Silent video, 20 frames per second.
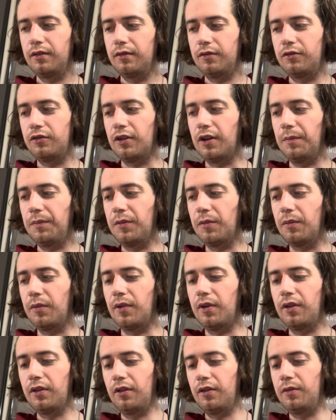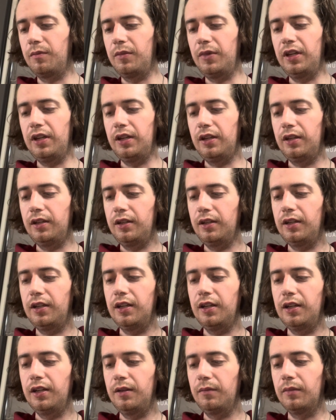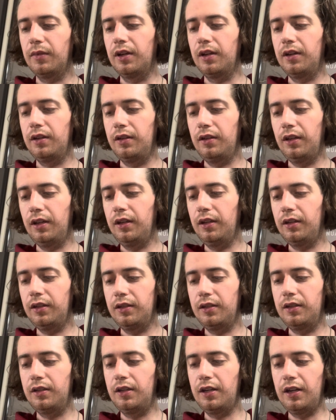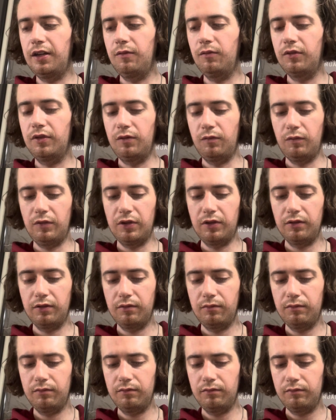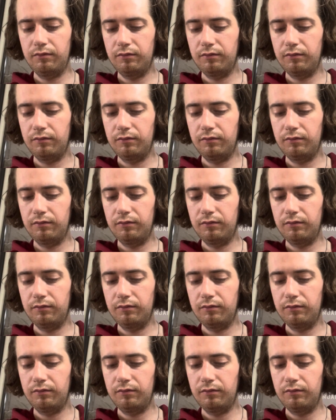dropped the ball on me getting my like day one welcome